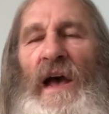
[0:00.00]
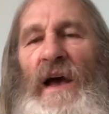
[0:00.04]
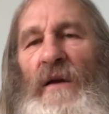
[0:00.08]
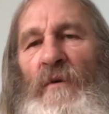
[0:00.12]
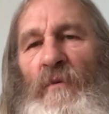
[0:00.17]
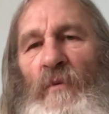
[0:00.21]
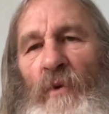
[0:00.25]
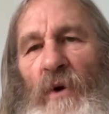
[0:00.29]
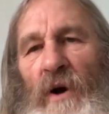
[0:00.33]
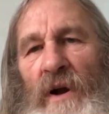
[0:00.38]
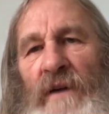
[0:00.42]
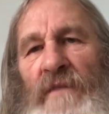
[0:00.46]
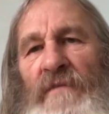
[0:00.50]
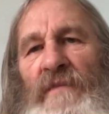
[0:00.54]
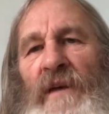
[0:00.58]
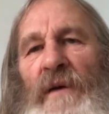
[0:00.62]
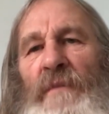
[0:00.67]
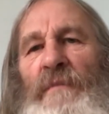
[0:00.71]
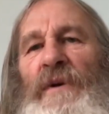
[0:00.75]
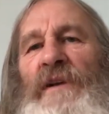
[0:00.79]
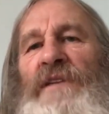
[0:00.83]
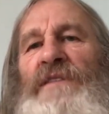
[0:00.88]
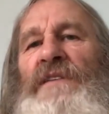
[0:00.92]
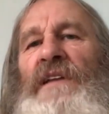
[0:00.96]
And one of
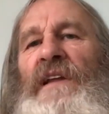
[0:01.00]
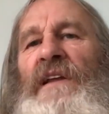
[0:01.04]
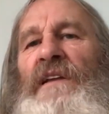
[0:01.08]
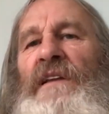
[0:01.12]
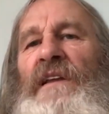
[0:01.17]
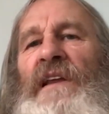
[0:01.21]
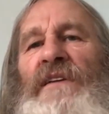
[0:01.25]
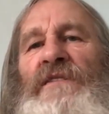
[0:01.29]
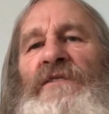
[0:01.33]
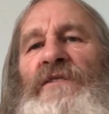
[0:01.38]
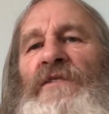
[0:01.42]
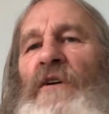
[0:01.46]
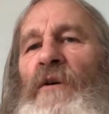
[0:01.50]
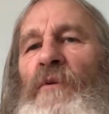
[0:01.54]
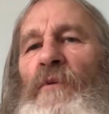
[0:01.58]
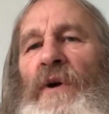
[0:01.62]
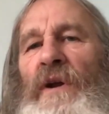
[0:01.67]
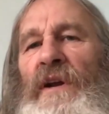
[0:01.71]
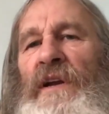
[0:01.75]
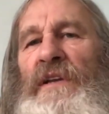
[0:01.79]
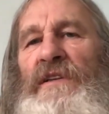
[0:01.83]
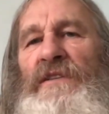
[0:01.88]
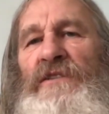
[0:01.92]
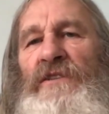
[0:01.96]
them is that there's no
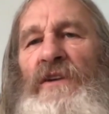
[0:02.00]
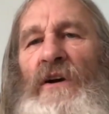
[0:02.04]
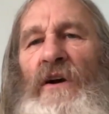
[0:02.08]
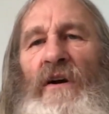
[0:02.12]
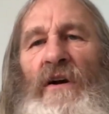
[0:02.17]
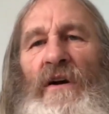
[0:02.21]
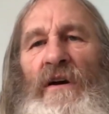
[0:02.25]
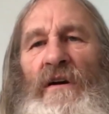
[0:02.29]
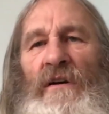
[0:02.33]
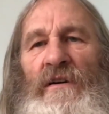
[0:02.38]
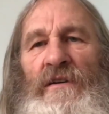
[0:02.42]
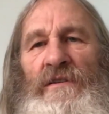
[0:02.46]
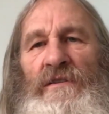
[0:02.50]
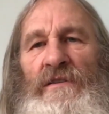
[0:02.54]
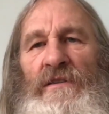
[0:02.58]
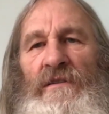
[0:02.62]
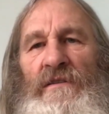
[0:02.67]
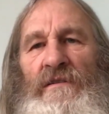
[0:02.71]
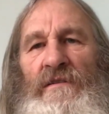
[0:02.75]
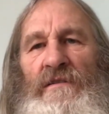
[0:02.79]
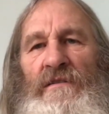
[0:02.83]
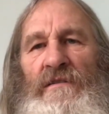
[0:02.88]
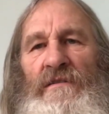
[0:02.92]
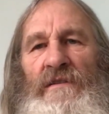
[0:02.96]
one in charge.
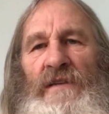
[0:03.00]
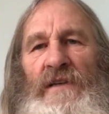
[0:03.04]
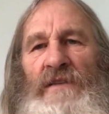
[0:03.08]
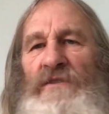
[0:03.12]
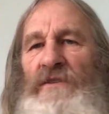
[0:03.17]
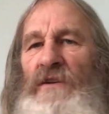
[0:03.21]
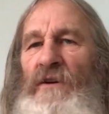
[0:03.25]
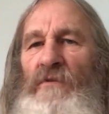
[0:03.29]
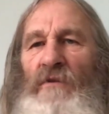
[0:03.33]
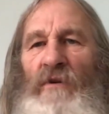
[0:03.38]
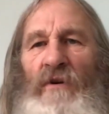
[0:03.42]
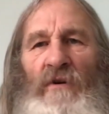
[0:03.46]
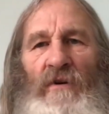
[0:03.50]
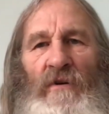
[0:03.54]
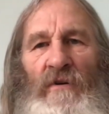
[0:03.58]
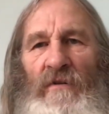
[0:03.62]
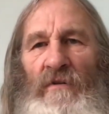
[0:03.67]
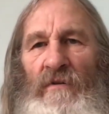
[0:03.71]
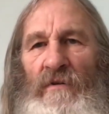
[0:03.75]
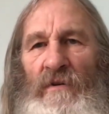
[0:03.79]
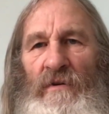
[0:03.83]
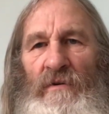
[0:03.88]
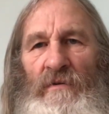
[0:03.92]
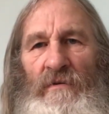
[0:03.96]
There's no
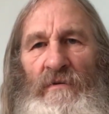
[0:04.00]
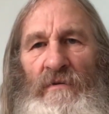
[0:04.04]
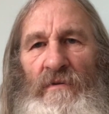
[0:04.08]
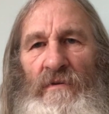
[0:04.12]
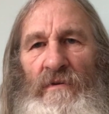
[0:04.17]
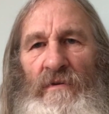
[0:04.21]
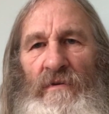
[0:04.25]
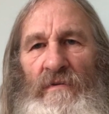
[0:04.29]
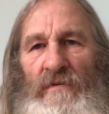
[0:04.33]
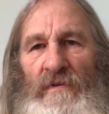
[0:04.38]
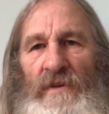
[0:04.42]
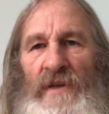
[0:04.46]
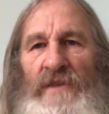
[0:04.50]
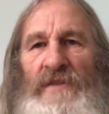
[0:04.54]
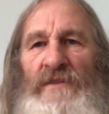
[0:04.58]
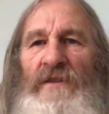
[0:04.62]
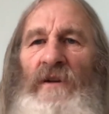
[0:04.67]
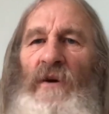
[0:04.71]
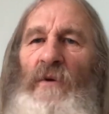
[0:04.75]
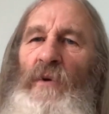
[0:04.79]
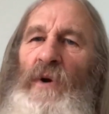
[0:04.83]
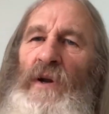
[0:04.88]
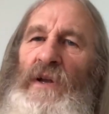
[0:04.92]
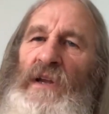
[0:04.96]
guru. There's
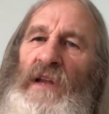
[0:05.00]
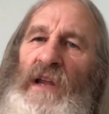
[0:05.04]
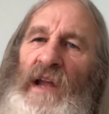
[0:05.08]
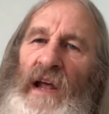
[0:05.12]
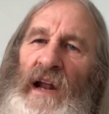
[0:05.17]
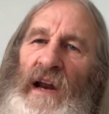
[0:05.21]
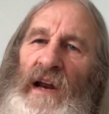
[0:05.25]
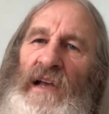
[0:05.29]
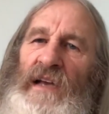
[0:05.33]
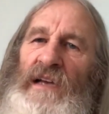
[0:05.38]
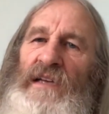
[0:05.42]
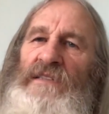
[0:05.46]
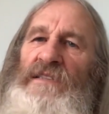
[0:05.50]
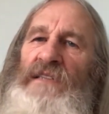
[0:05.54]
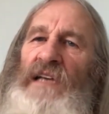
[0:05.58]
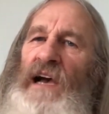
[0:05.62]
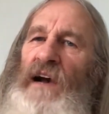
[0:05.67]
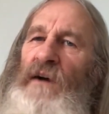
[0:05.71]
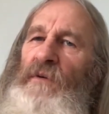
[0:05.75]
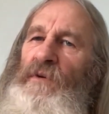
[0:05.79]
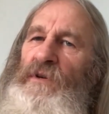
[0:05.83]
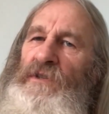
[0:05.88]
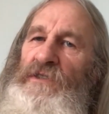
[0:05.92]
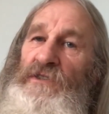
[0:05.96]
no one telling us
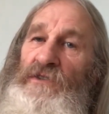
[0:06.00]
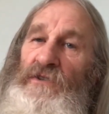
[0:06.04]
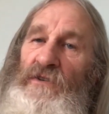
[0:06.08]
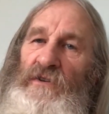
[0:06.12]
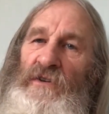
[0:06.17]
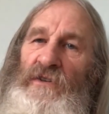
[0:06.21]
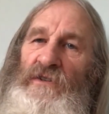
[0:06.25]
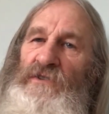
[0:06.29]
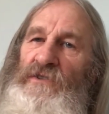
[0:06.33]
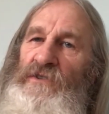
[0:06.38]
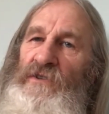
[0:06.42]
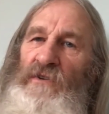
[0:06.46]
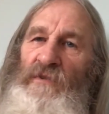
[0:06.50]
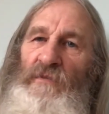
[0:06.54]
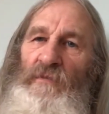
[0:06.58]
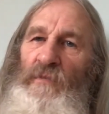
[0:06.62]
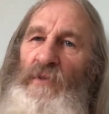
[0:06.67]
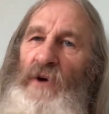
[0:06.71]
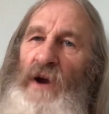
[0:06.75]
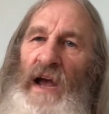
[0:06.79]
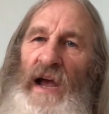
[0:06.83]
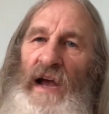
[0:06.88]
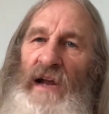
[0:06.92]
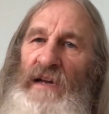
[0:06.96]
how we should or shouldn't
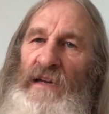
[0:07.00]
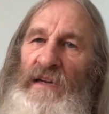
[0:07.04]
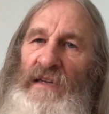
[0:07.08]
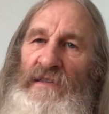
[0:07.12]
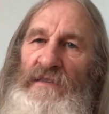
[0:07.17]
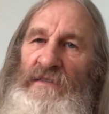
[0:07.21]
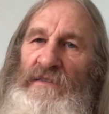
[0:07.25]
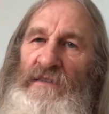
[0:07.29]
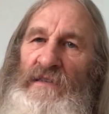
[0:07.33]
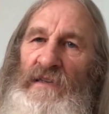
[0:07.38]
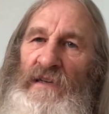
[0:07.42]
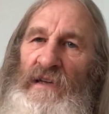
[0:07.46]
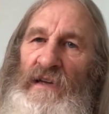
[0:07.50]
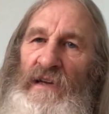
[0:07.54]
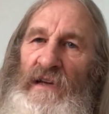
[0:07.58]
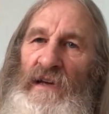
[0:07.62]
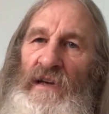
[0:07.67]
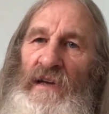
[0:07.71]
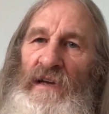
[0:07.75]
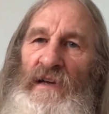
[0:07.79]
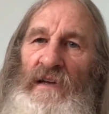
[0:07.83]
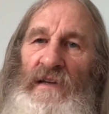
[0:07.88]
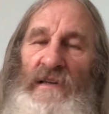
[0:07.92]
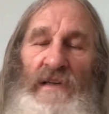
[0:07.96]
practice.
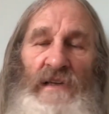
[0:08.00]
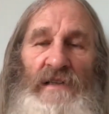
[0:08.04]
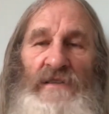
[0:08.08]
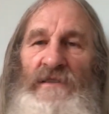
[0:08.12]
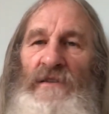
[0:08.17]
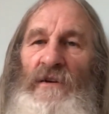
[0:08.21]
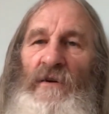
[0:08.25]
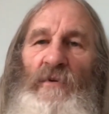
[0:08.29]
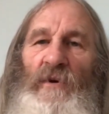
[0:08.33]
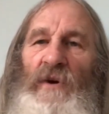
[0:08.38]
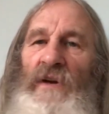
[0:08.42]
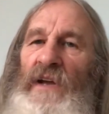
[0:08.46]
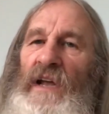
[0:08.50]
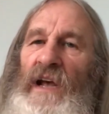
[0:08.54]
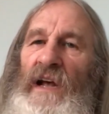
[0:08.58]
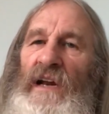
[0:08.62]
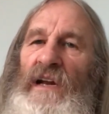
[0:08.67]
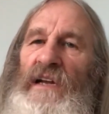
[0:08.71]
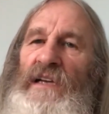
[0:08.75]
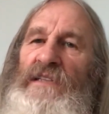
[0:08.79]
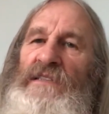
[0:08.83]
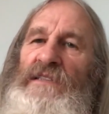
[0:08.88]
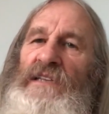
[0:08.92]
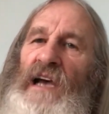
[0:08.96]
There's no one
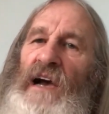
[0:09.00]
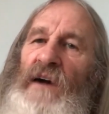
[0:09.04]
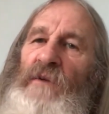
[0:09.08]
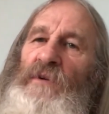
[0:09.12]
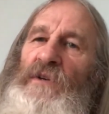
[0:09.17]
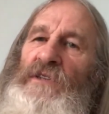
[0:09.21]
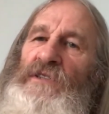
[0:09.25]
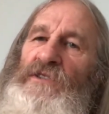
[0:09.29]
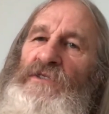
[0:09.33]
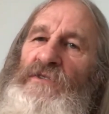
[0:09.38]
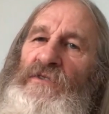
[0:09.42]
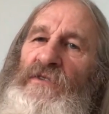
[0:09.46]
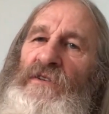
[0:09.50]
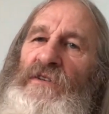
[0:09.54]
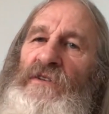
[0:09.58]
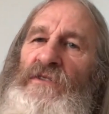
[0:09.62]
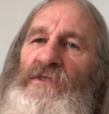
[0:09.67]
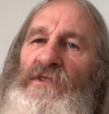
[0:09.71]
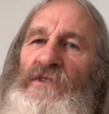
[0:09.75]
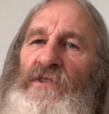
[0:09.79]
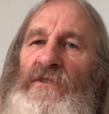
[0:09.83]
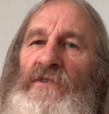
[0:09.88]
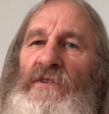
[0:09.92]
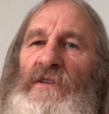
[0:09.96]
telling us how we should or
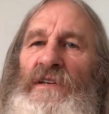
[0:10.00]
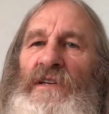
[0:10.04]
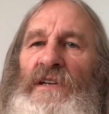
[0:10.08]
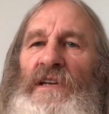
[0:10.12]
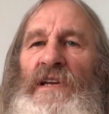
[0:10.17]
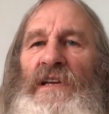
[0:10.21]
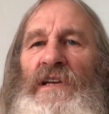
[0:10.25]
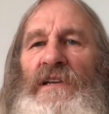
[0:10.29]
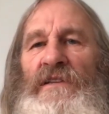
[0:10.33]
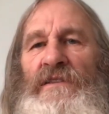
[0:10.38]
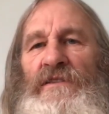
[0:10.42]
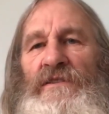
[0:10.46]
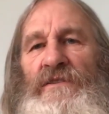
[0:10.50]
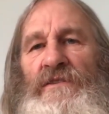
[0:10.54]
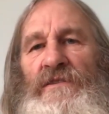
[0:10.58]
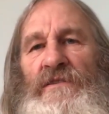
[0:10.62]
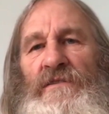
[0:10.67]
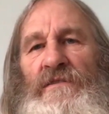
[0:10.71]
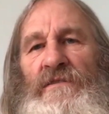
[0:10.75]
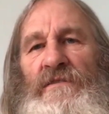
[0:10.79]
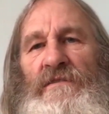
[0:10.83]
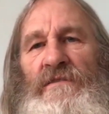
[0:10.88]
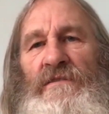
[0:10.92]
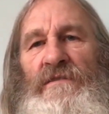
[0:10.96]
shouldn't teach.
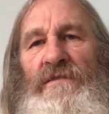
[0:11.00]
